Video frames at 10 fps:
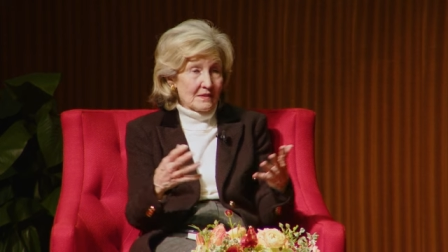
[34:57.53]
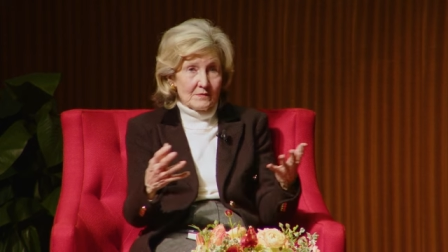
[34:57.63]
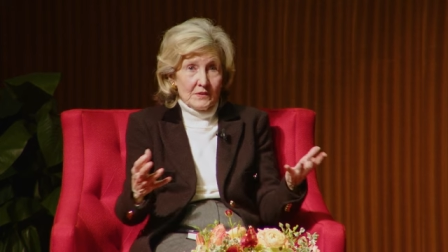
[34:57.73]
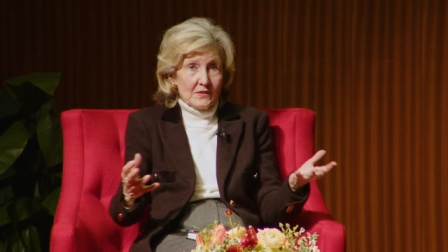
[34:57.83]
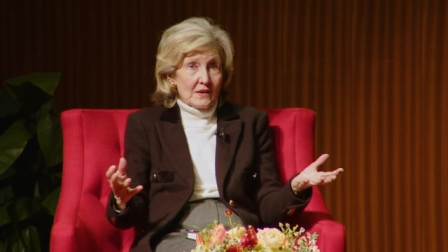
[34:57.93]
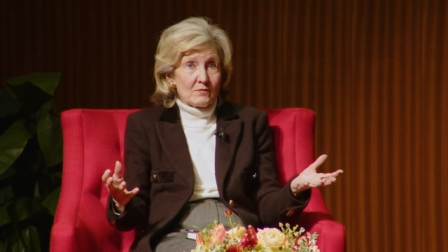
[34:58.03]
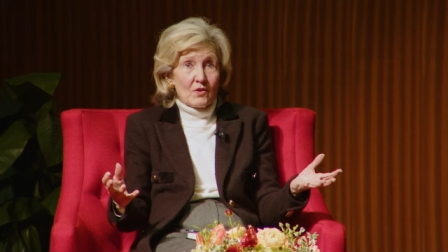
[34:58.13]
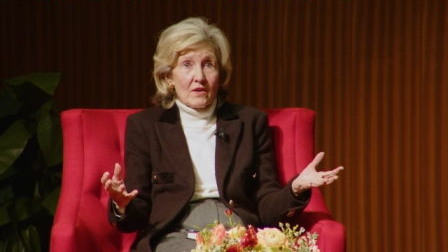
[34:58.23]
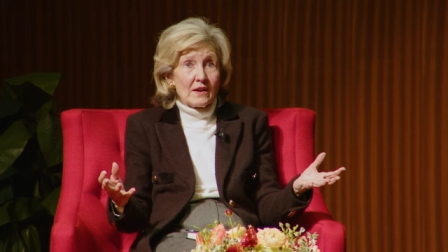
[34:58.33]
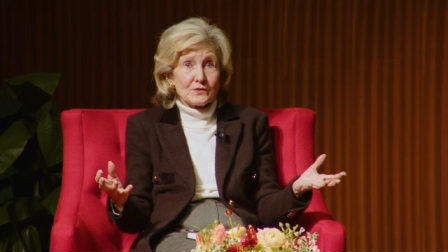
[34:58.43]
I mean, the
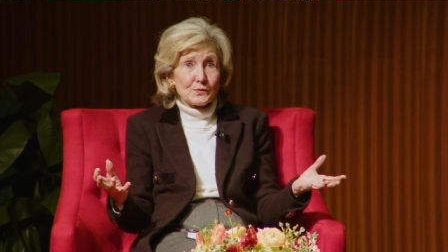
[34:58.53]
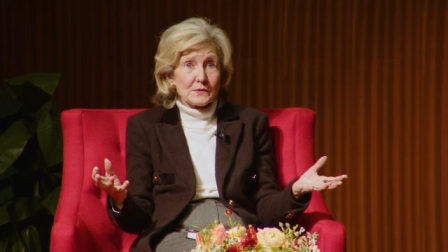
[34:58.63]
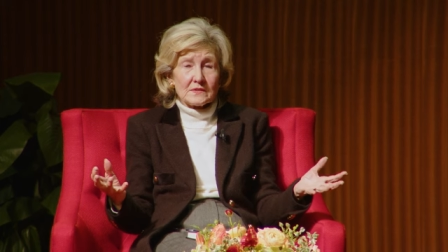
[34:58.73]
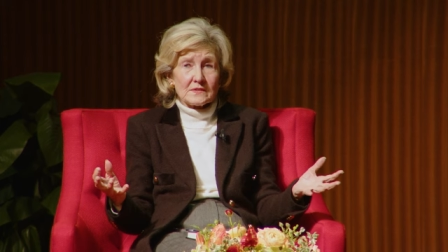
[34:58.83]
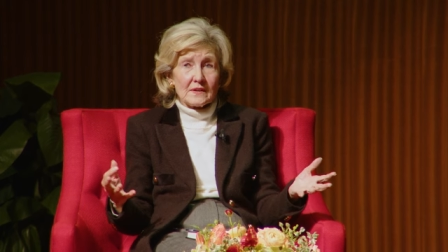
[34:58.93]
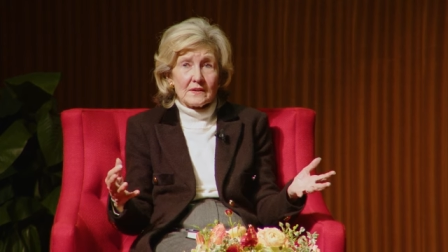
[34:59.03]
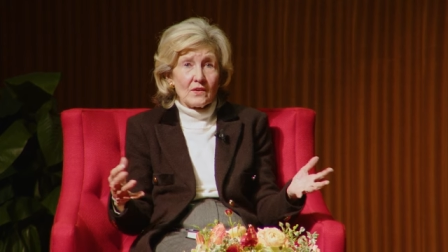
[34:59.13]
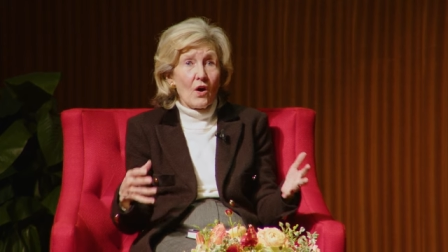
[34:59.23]
MRIs was an